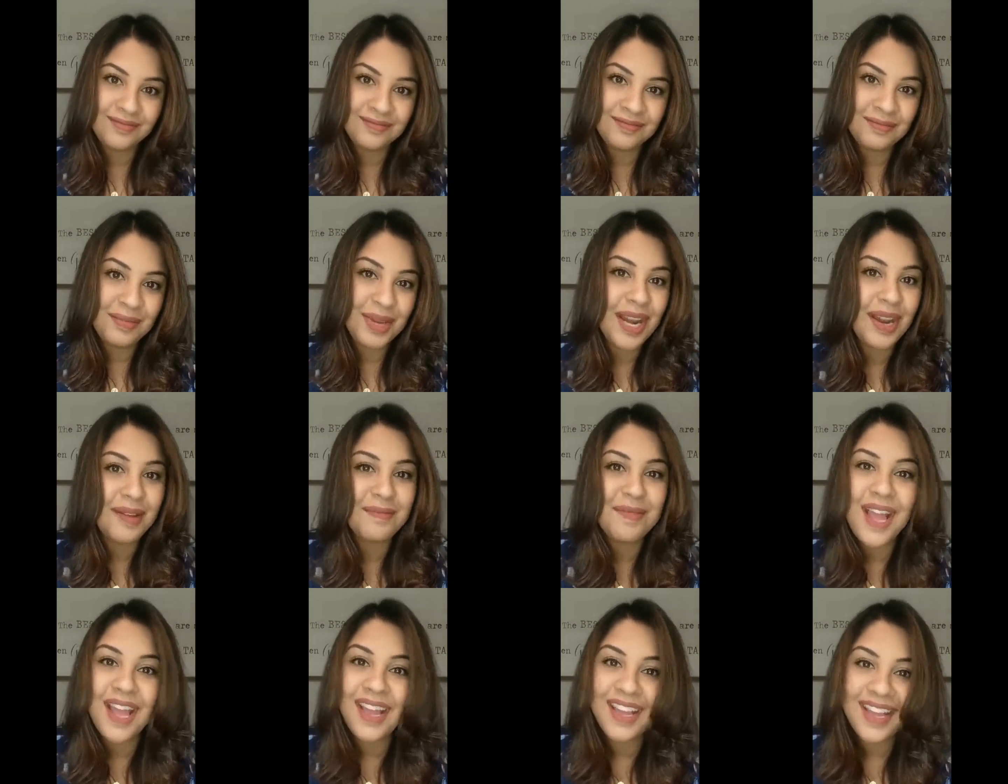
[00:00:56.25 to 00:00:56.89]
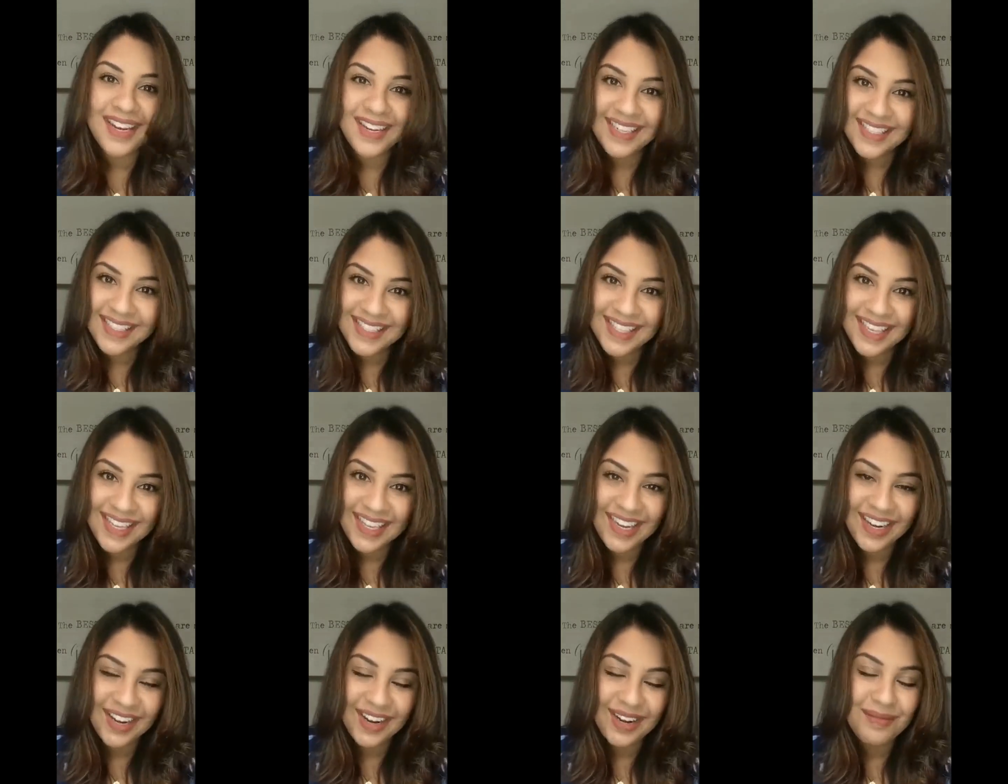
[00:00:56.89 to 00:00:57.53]
But I'm not going to sit
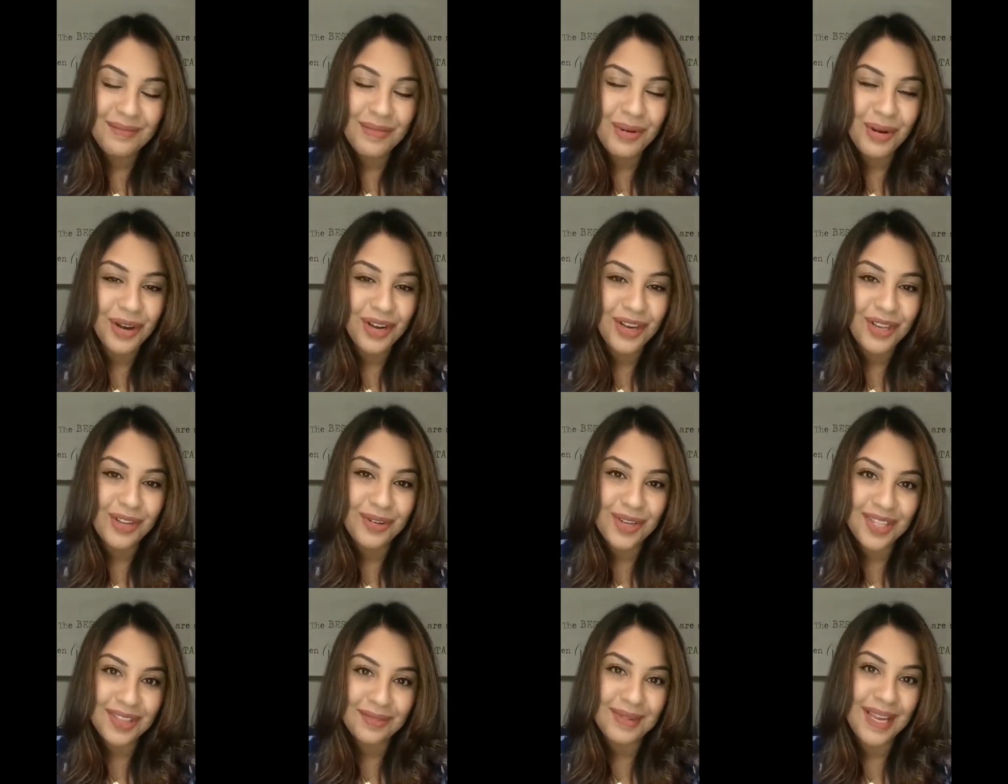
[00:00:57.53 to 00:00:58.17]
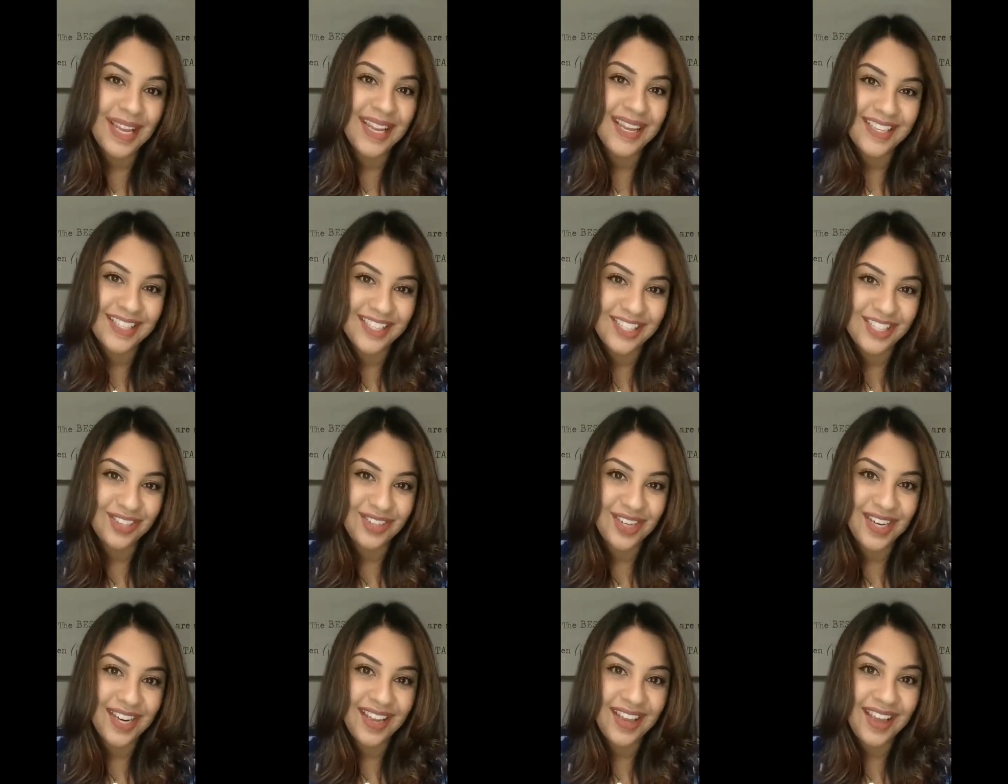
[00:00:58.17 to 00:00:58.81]
here and bore you with my
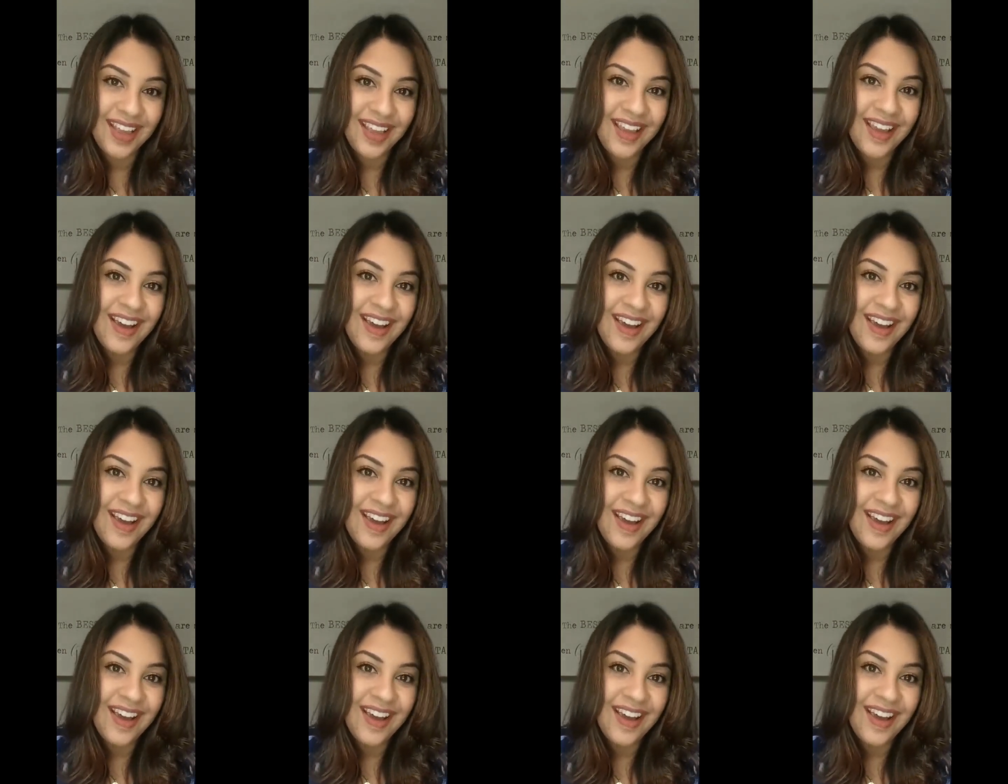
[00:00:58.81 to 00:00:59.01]
history.